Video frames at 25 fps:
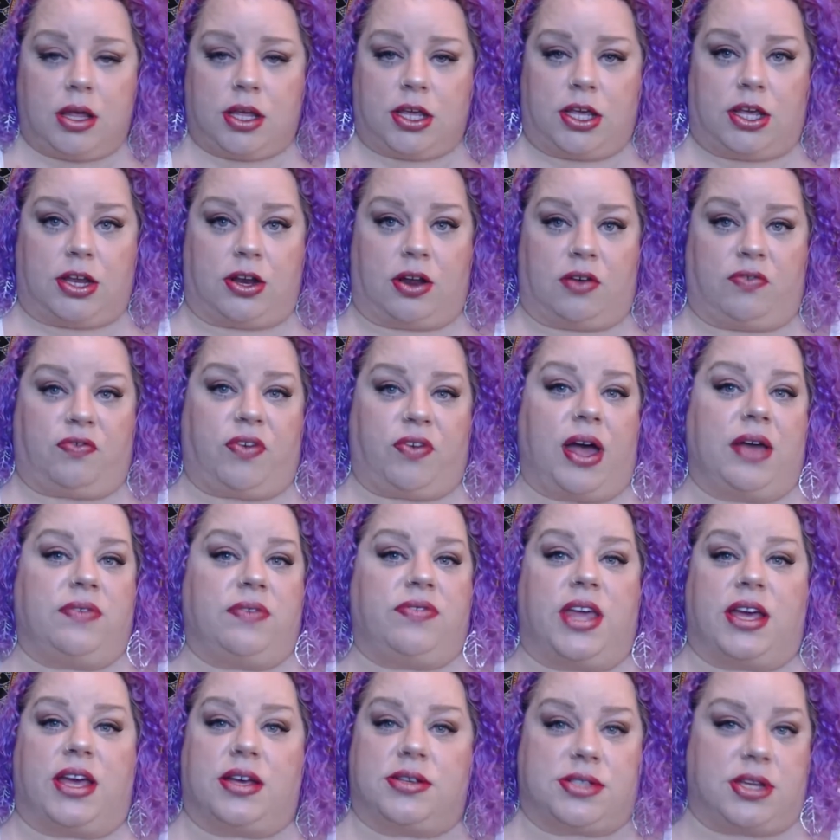
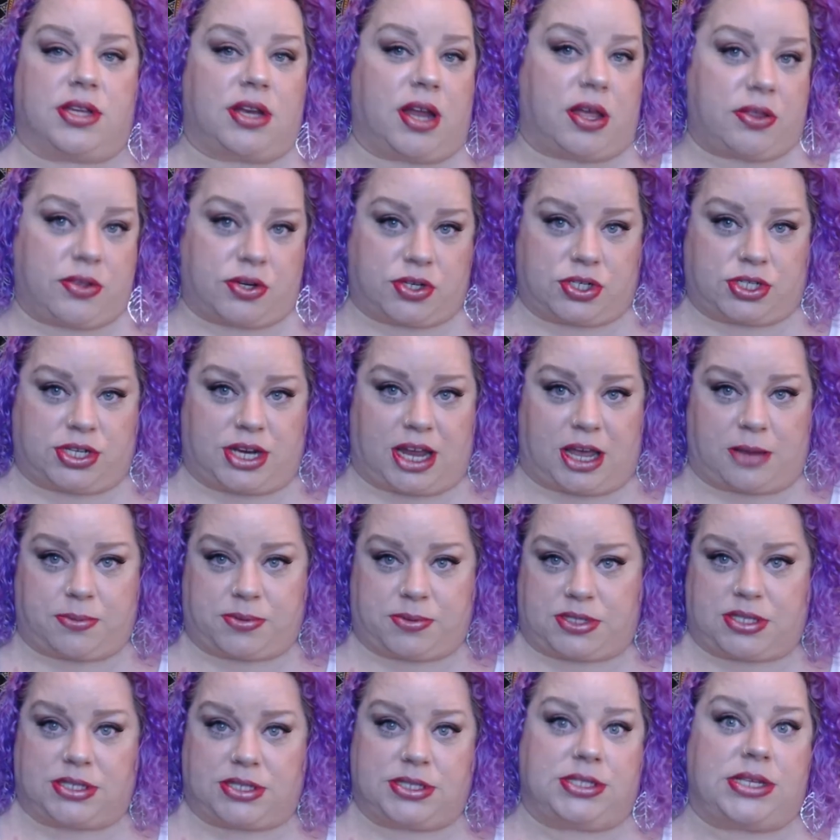5,000 other
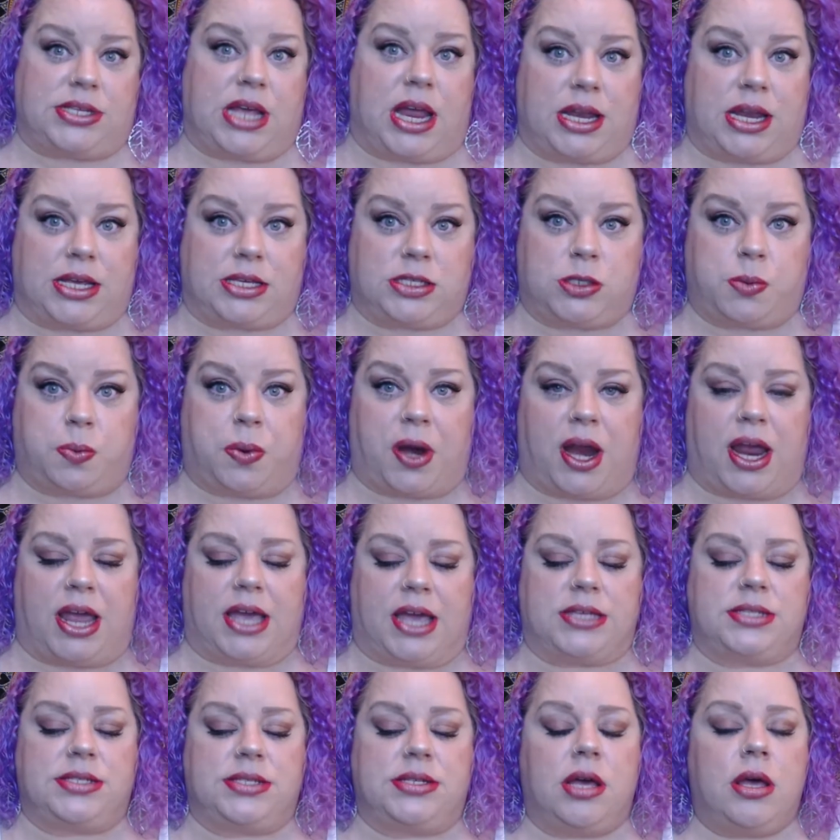steps and setting
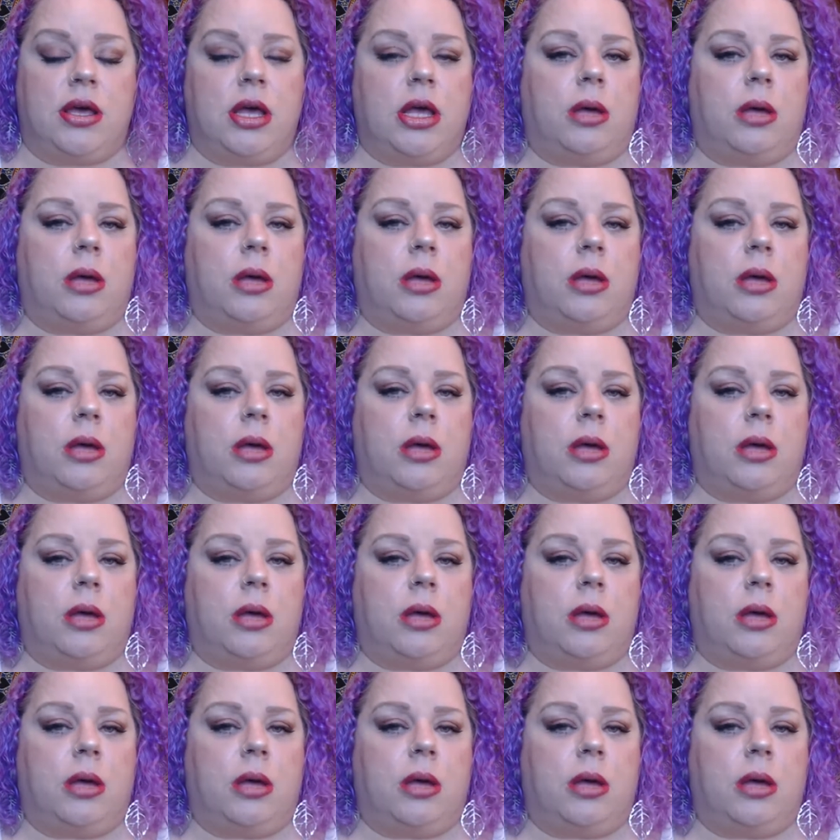sprays